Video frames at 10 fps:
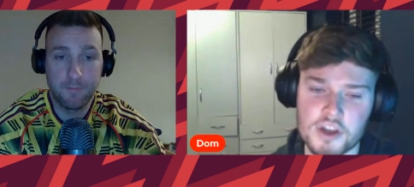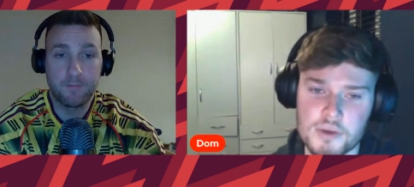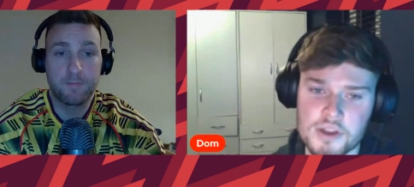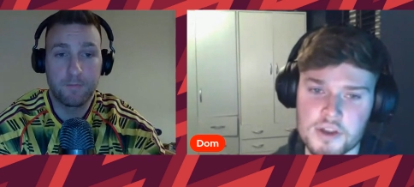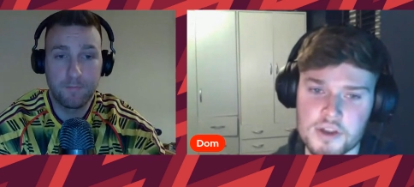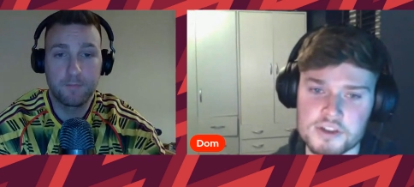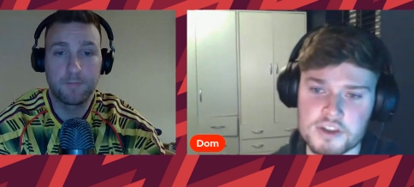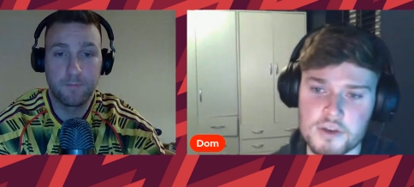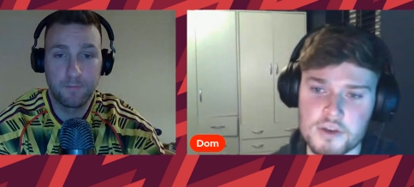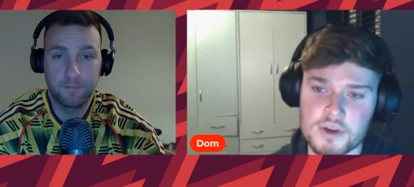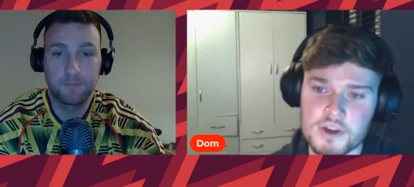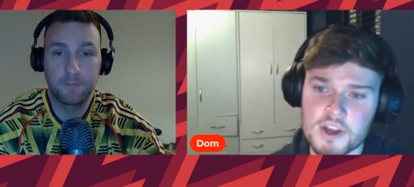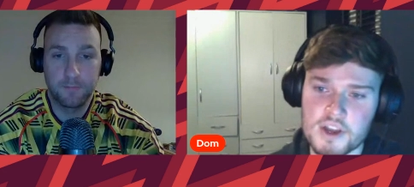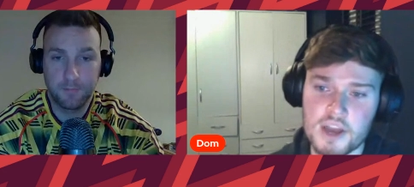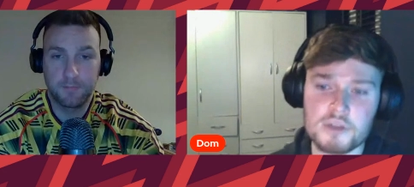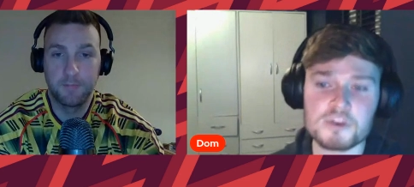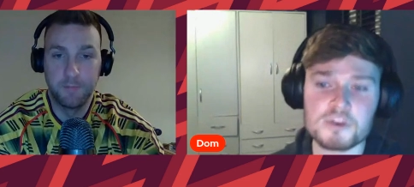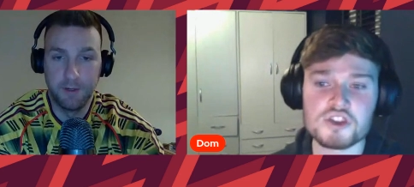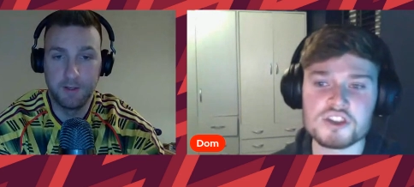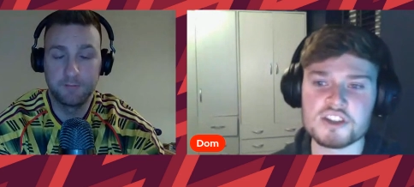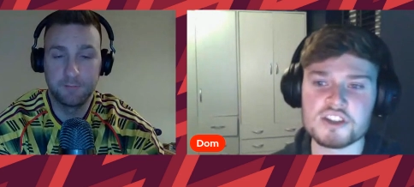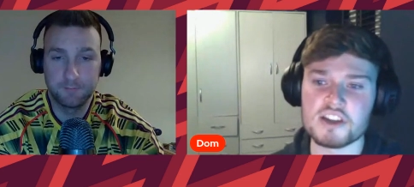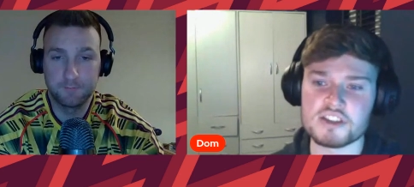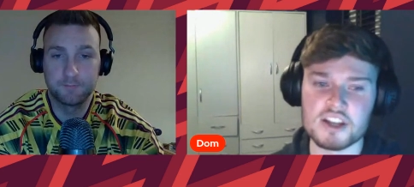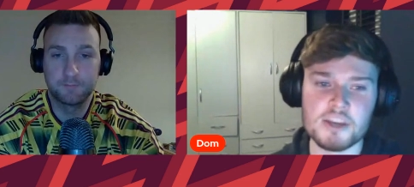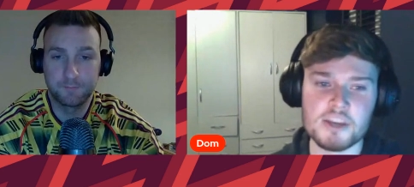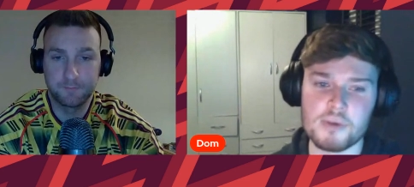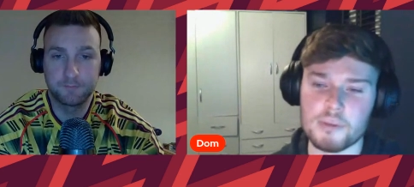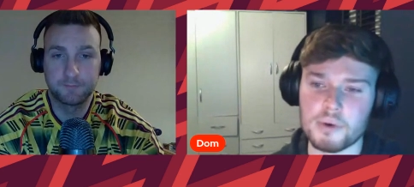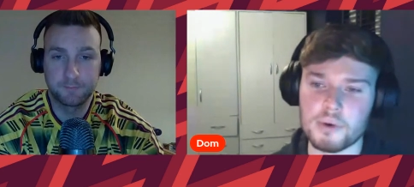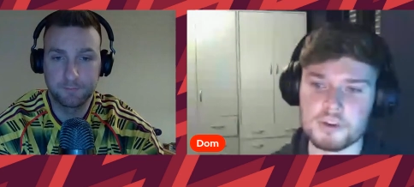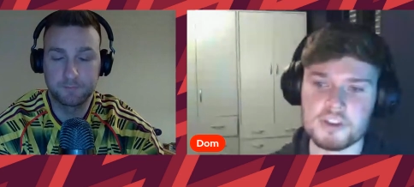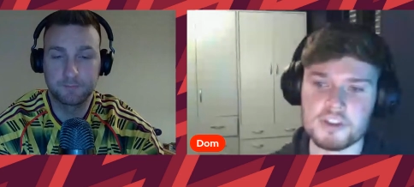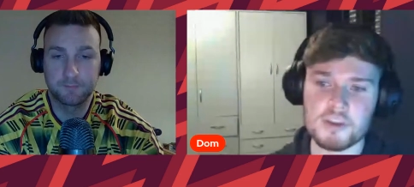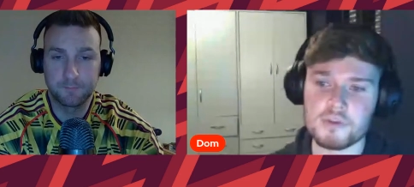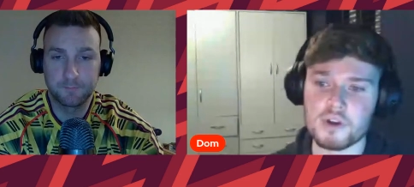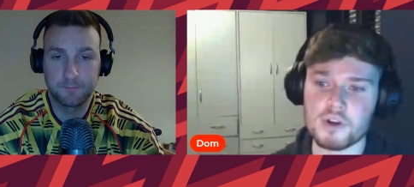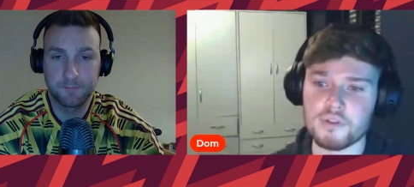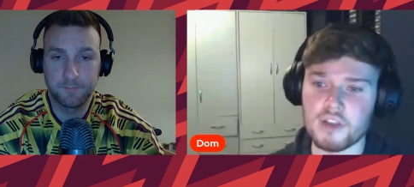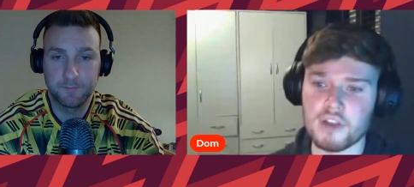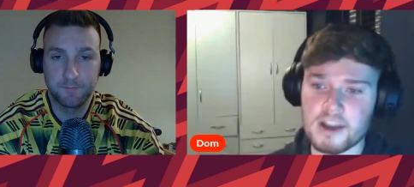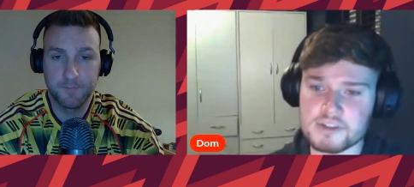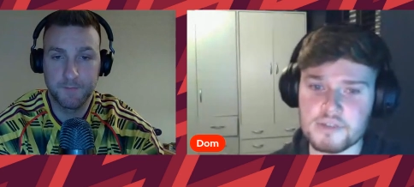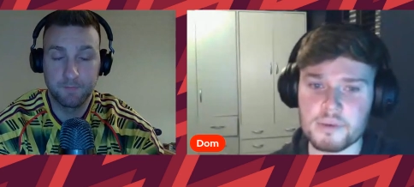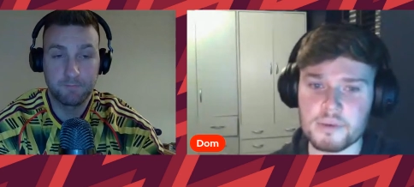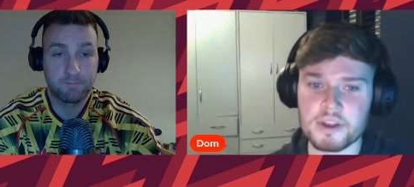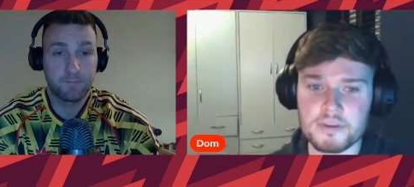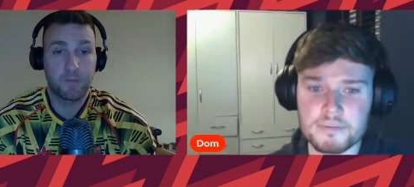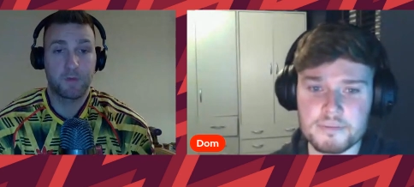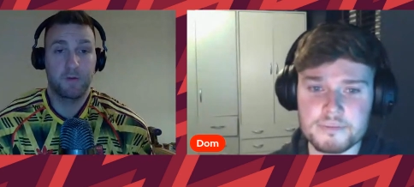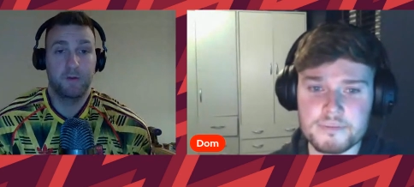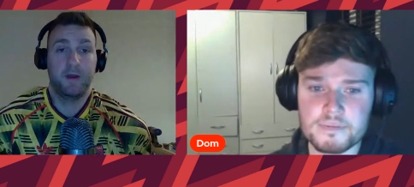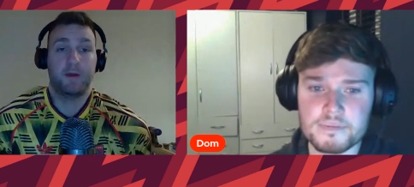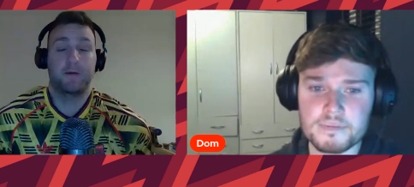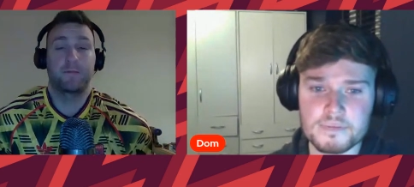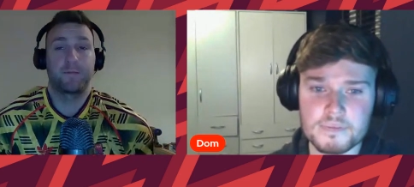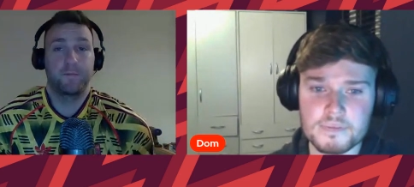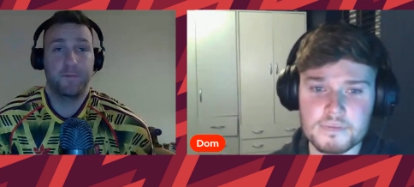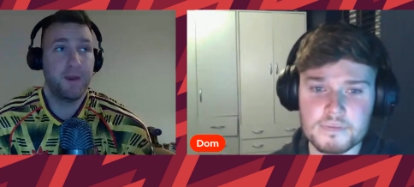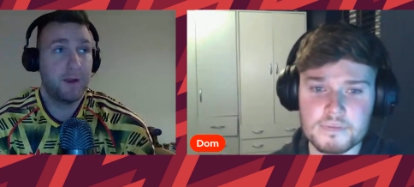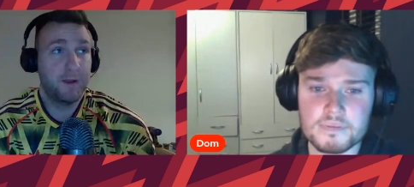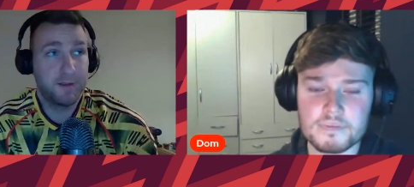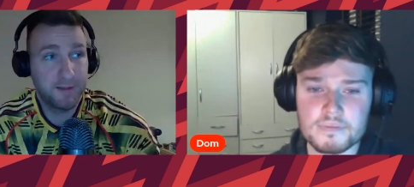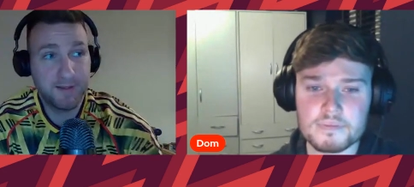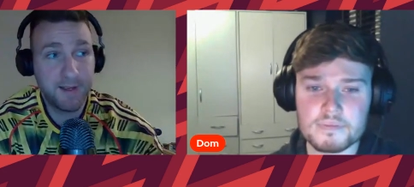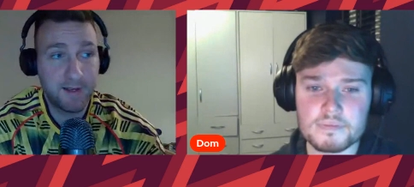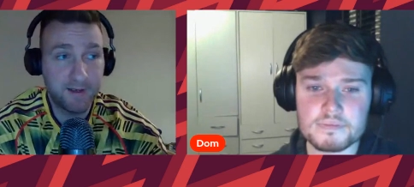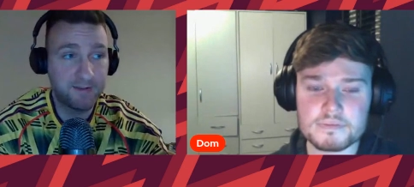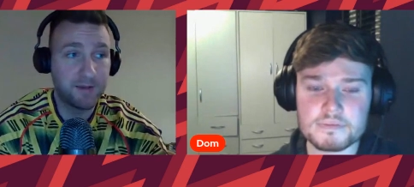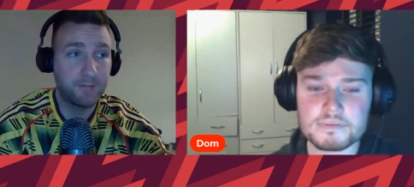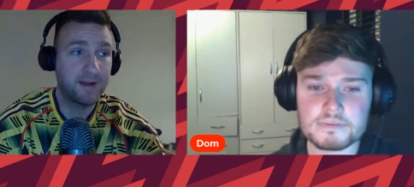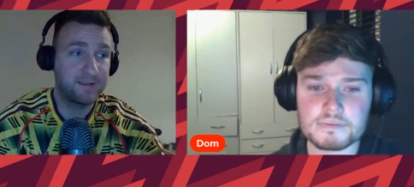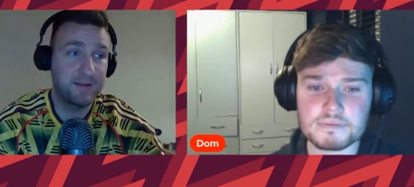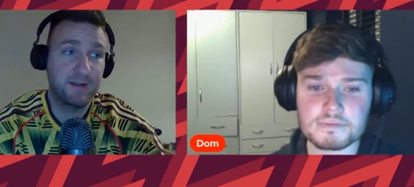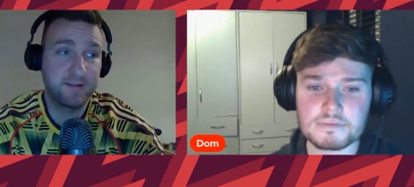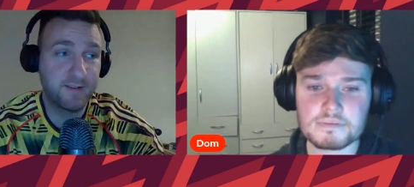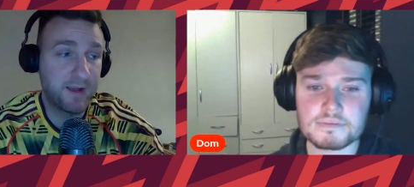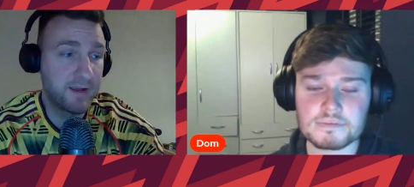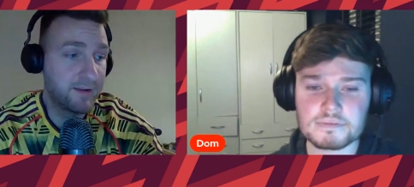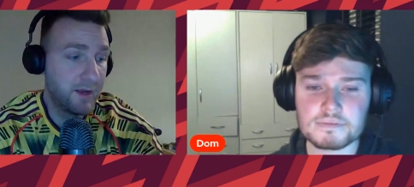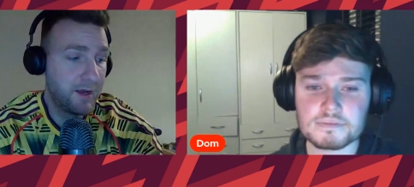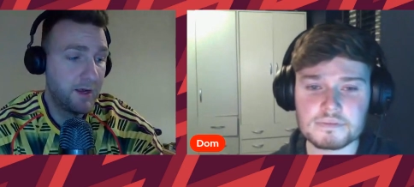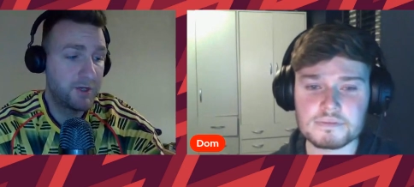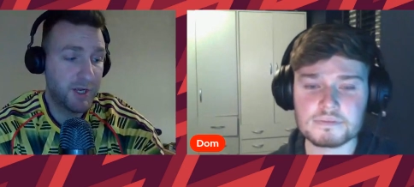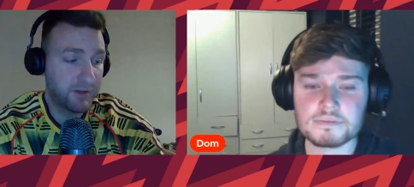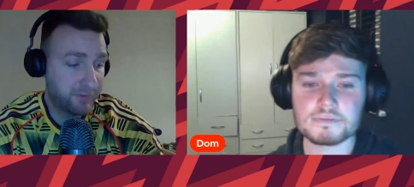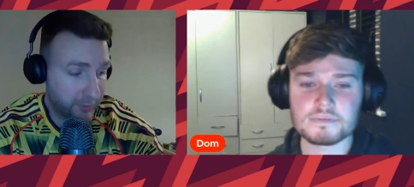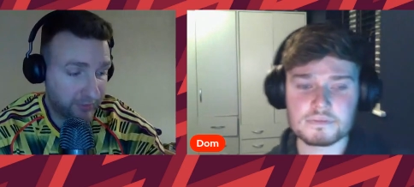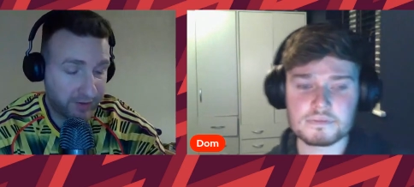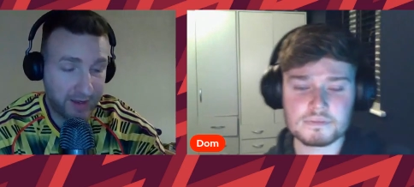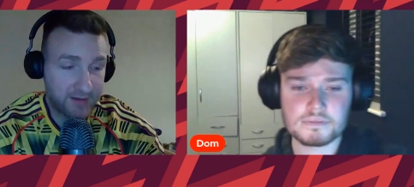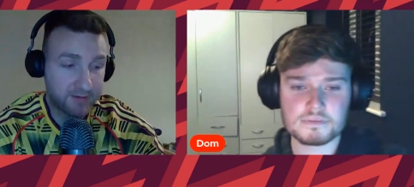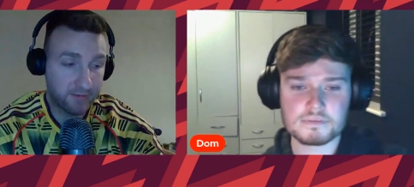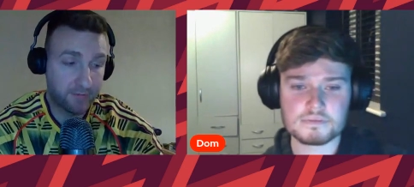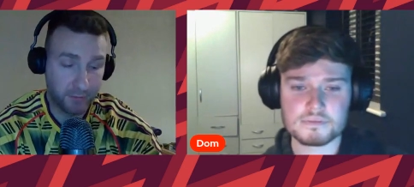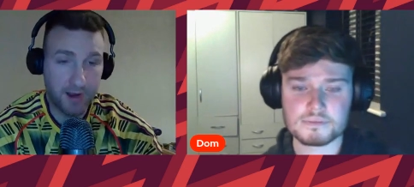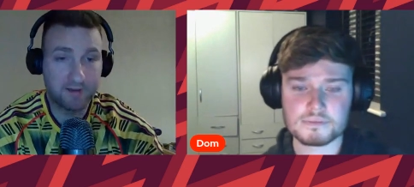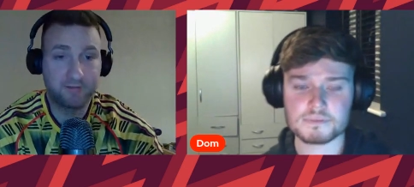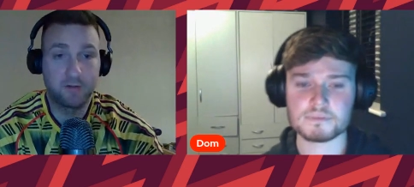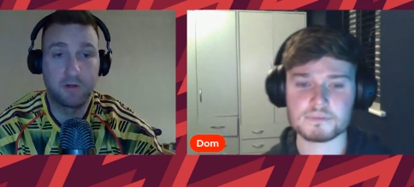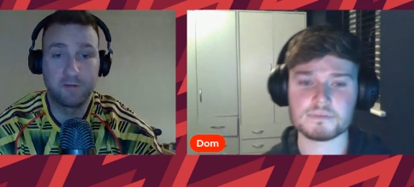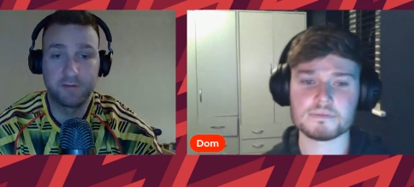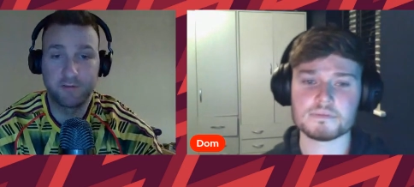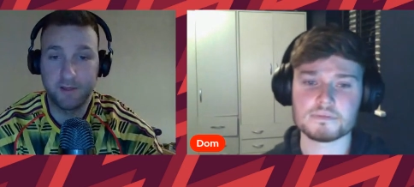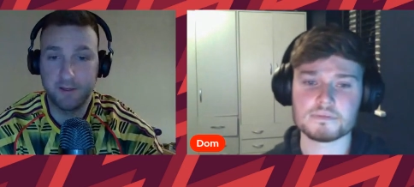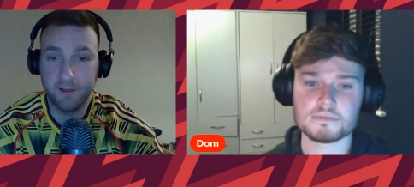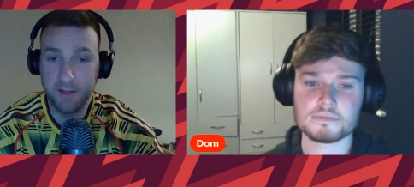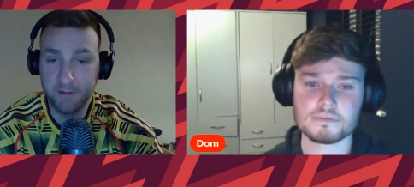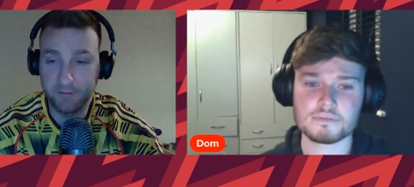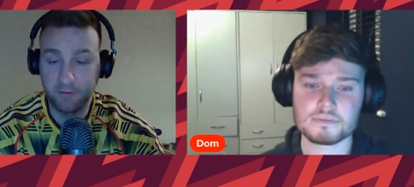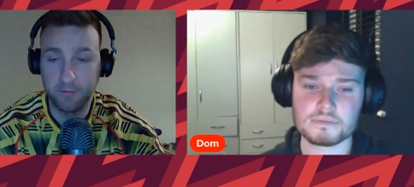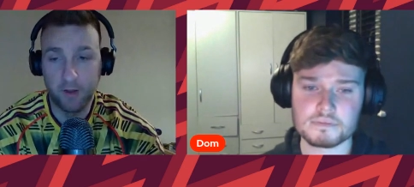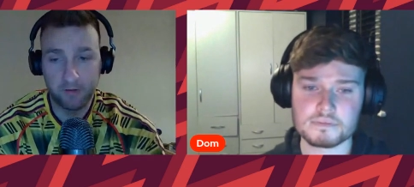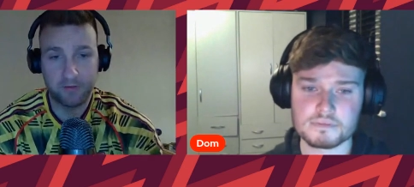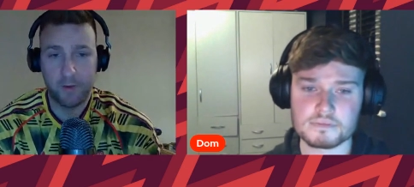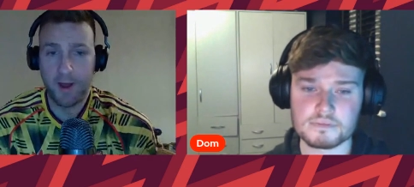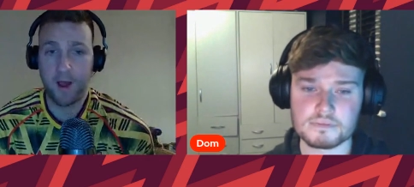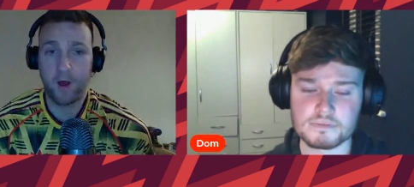Speaker 1: ago either. So I think we just need to get Saliba on board, and then we've got a full house, haven't we? Yeah,
Speaker 2: yeah, and yeah, like you say, Martinelli signed, Jesus signed for Arsenal, obviously, in the summer. So